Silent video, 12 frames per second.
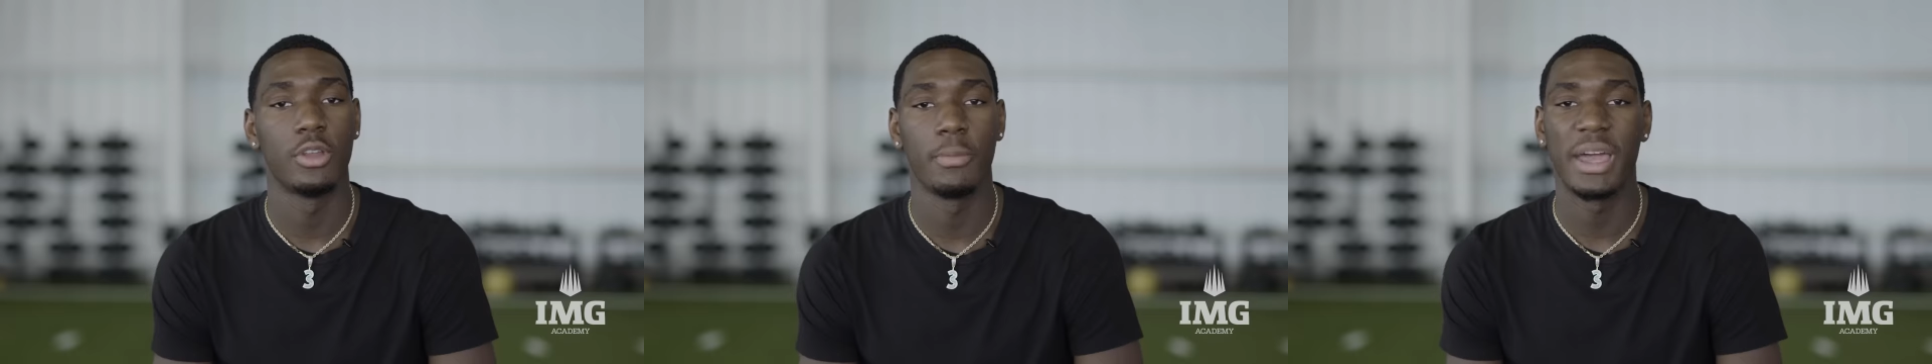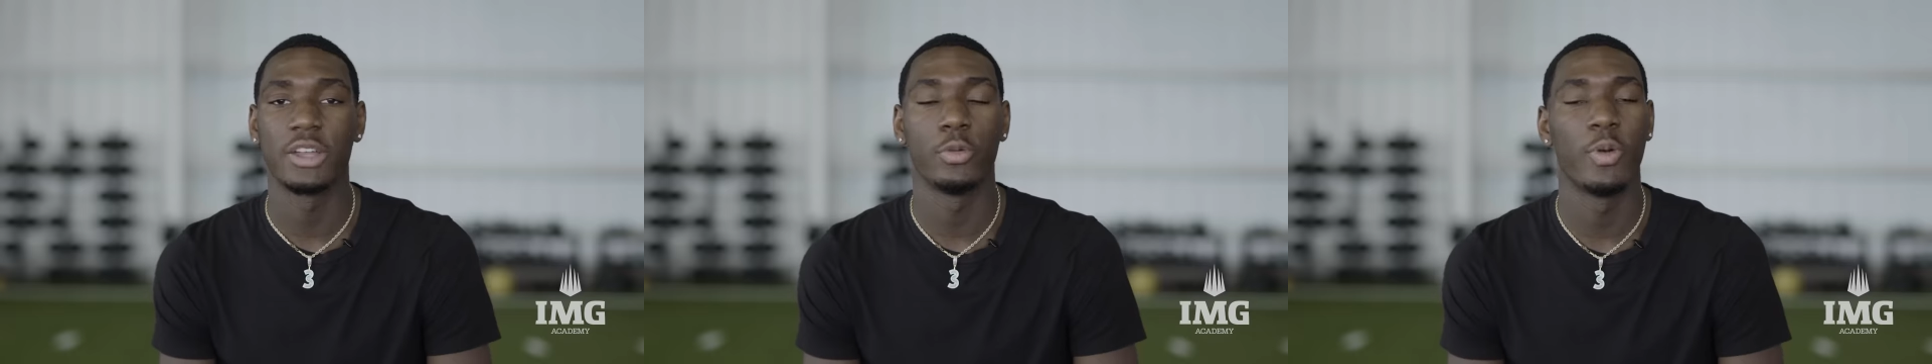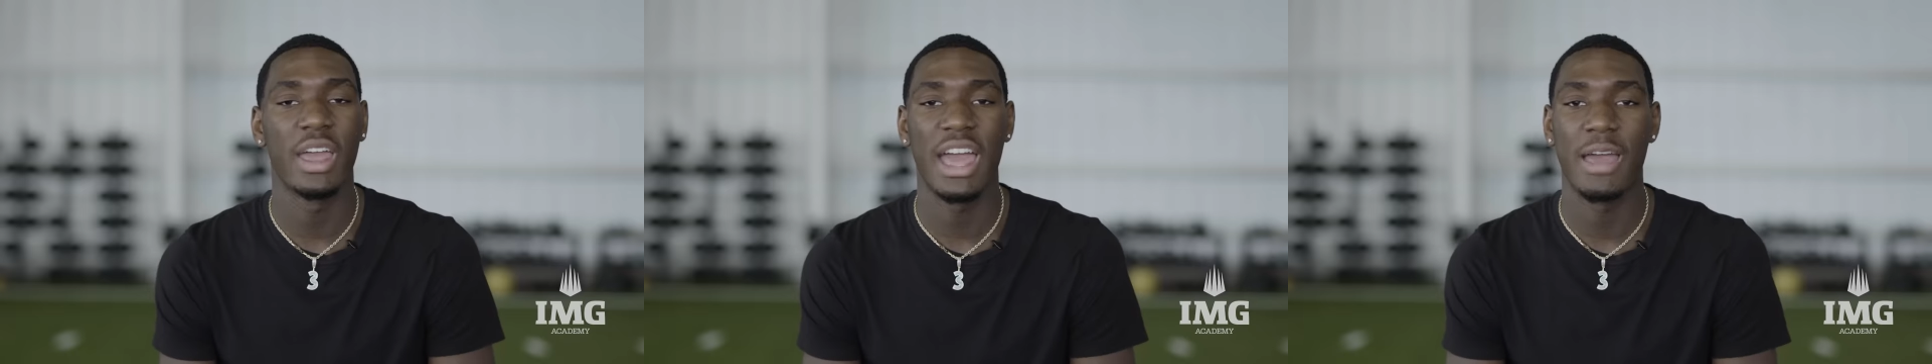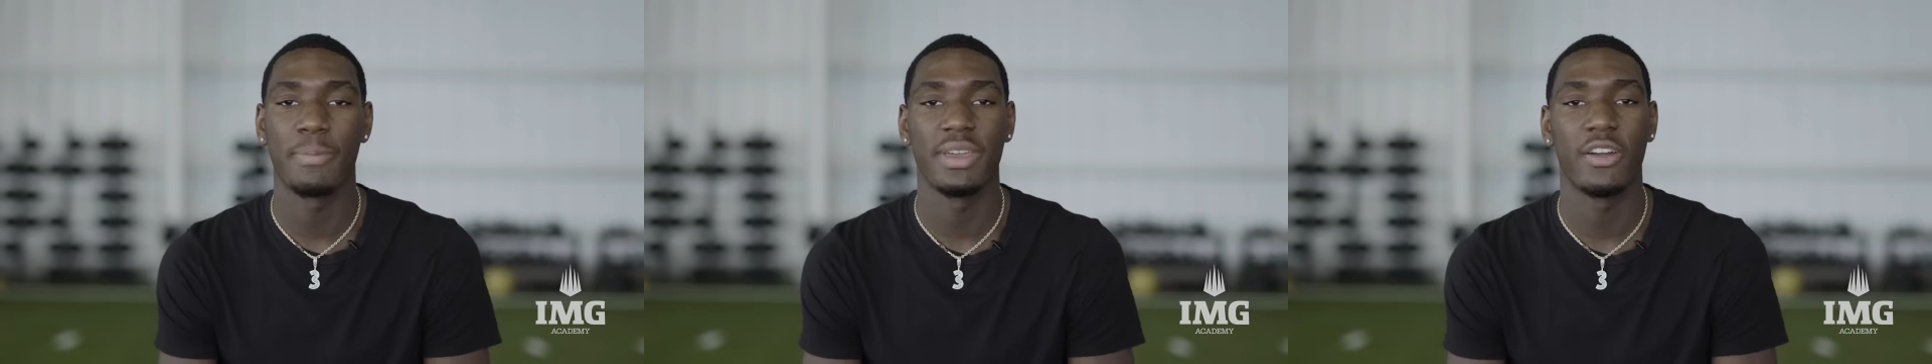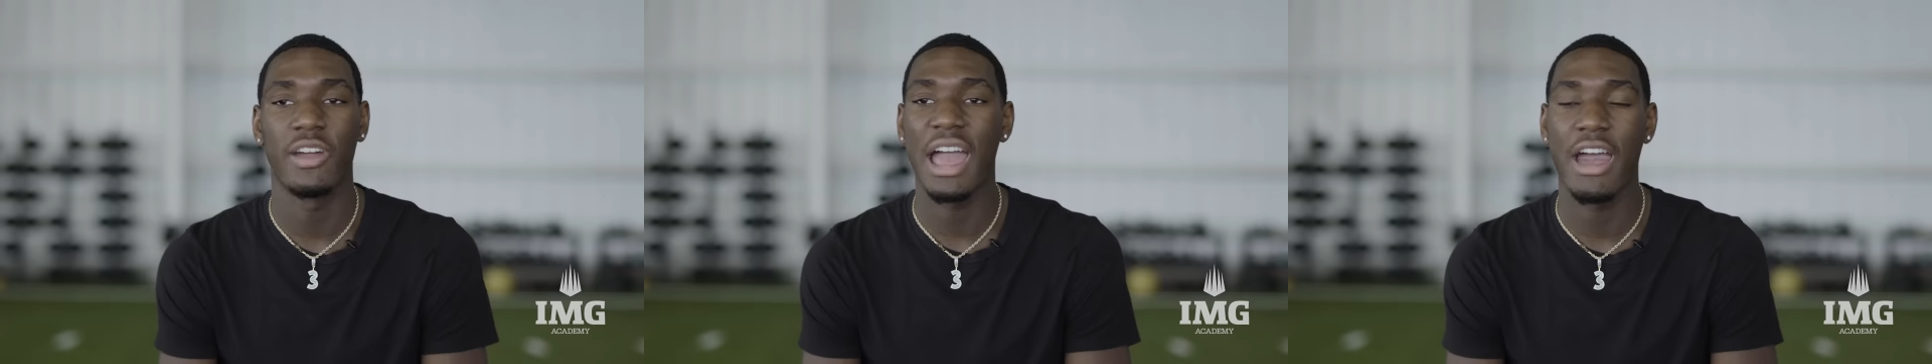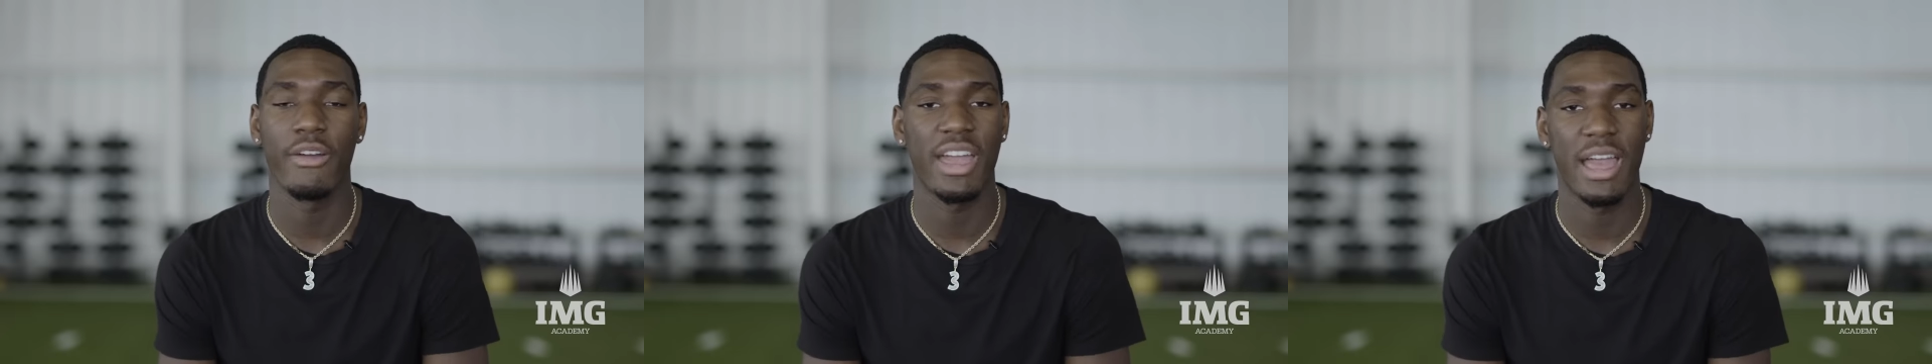No matter what happened or
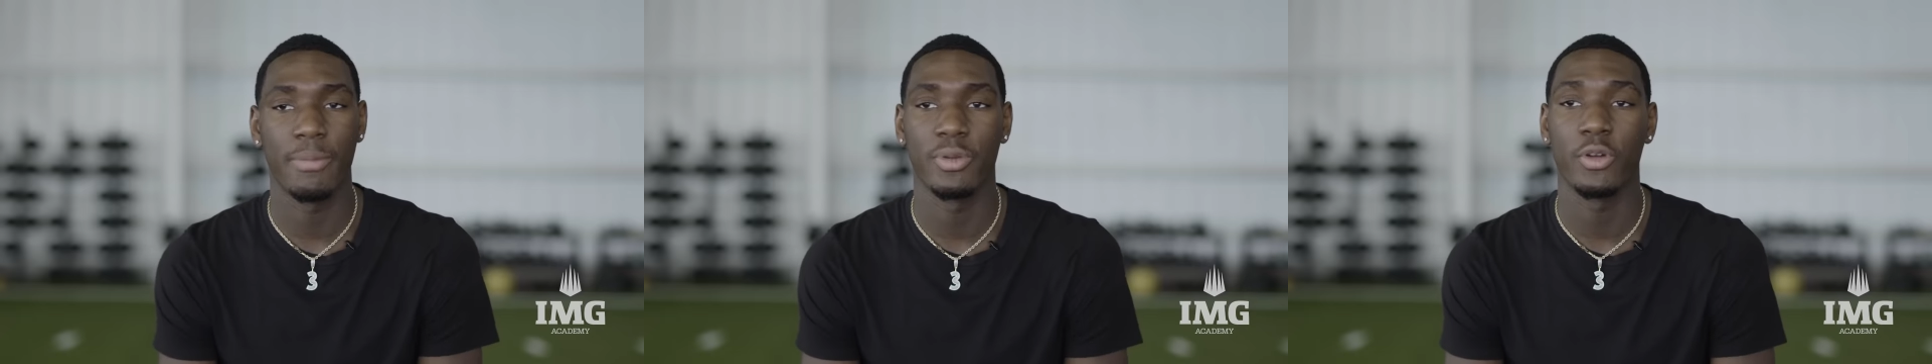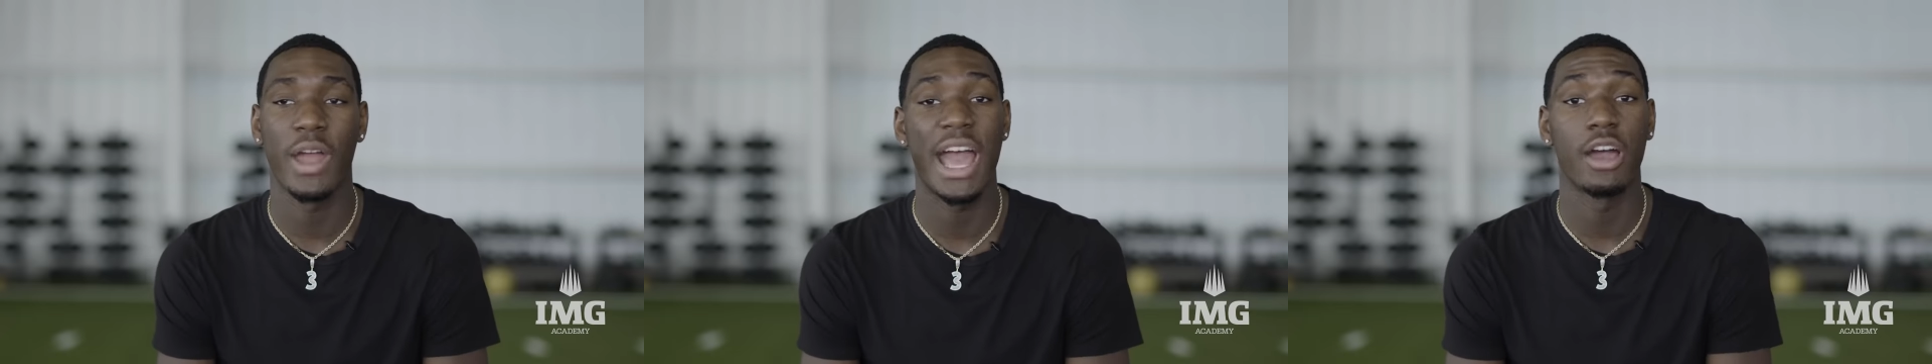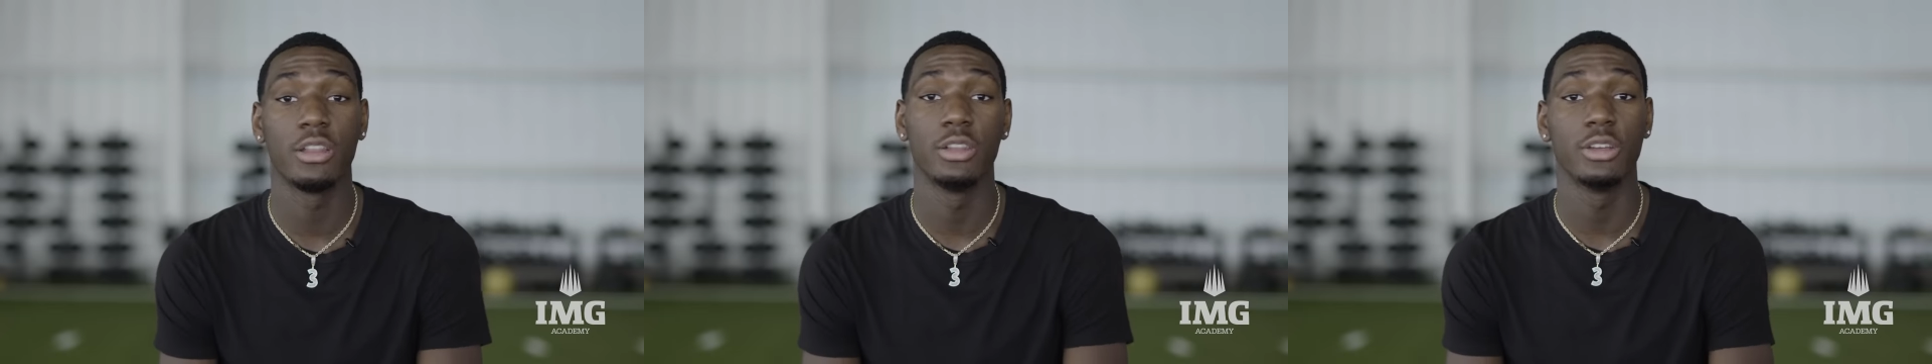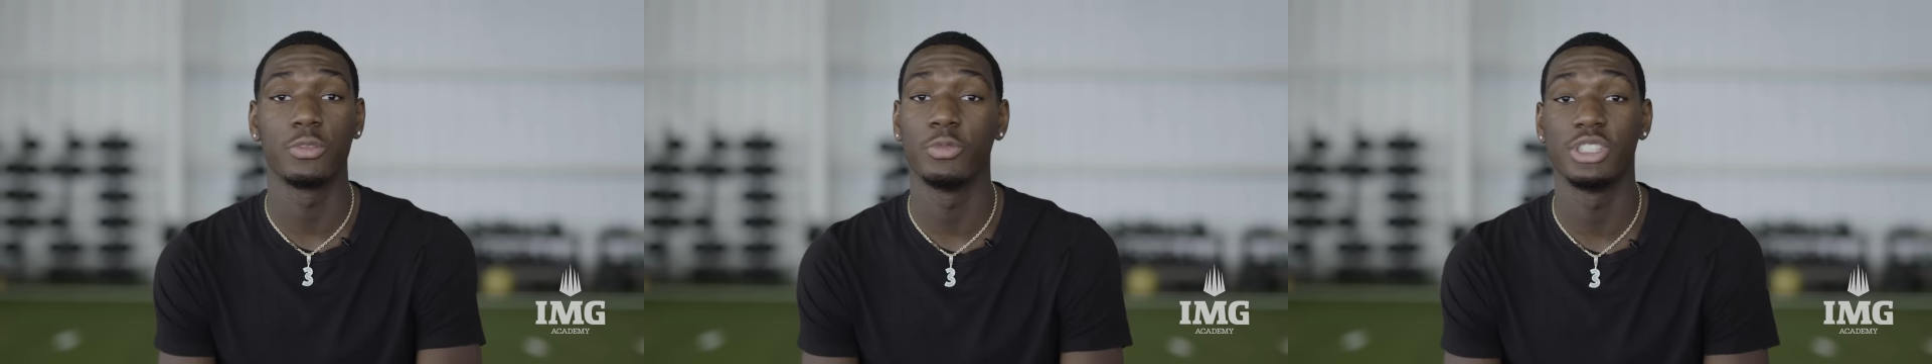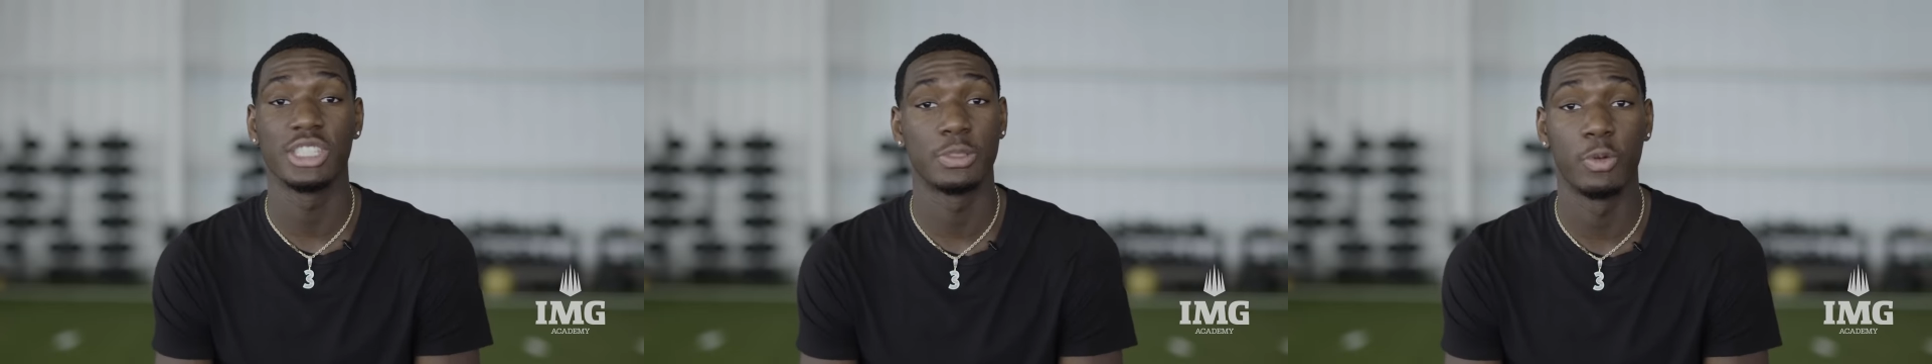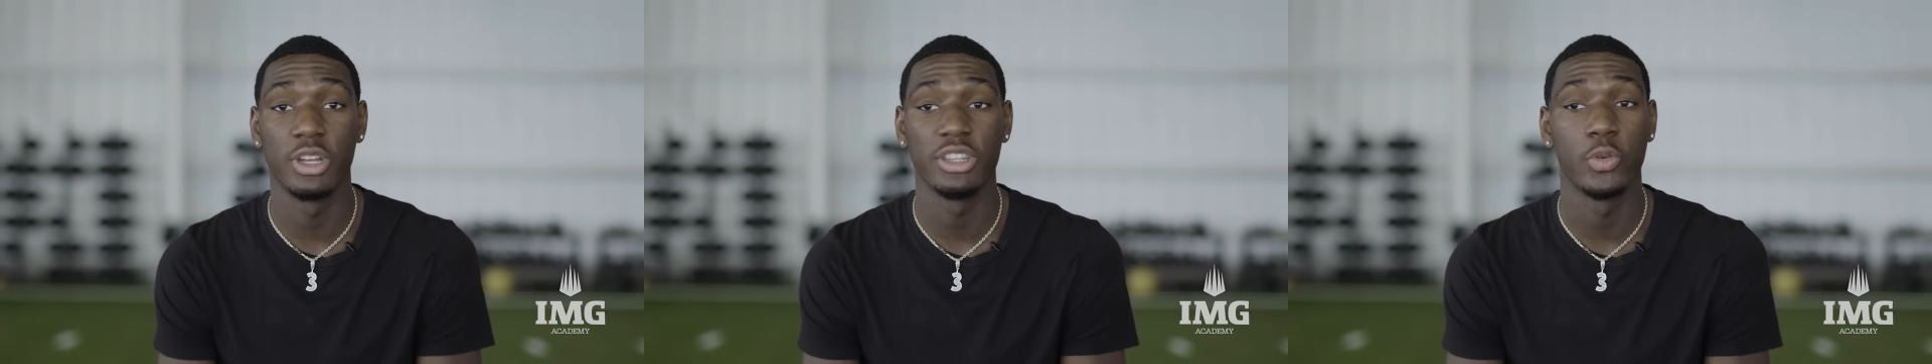how it happened or how it looked, we just
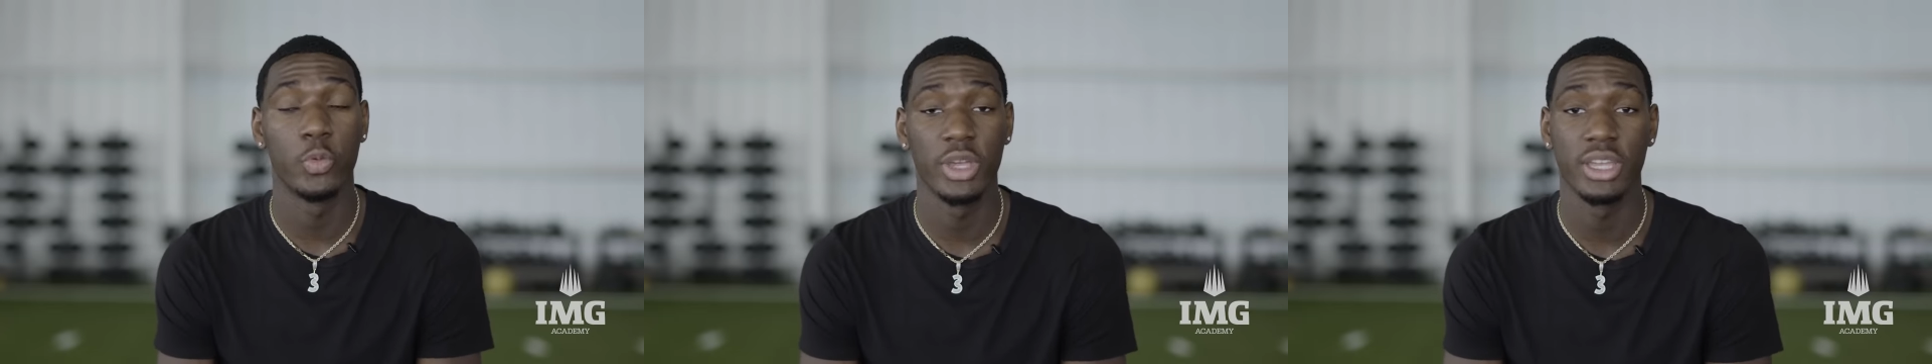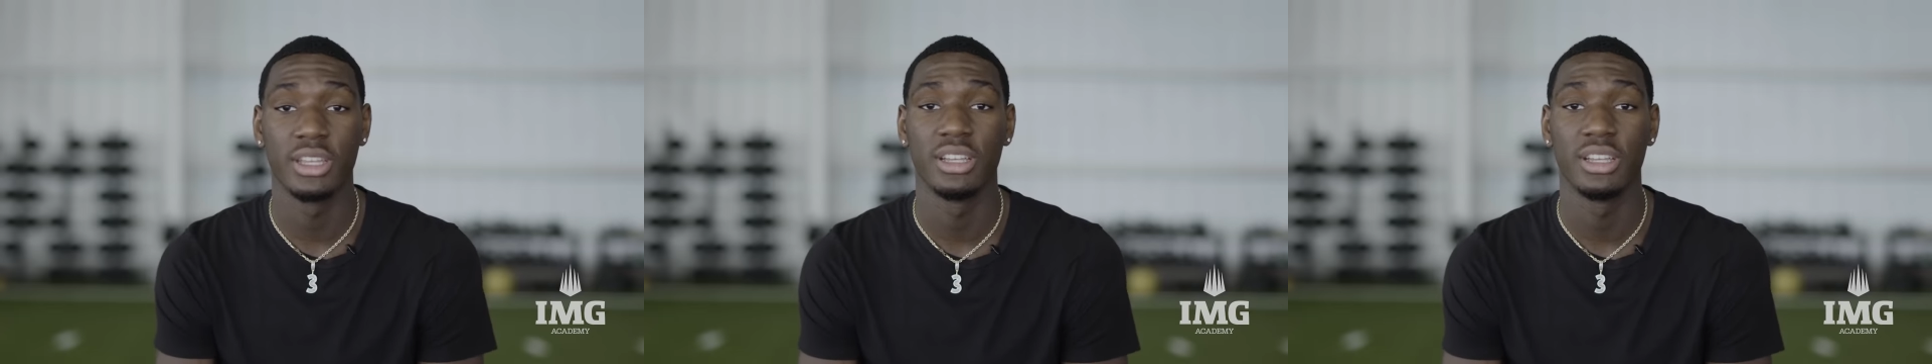wanted to win.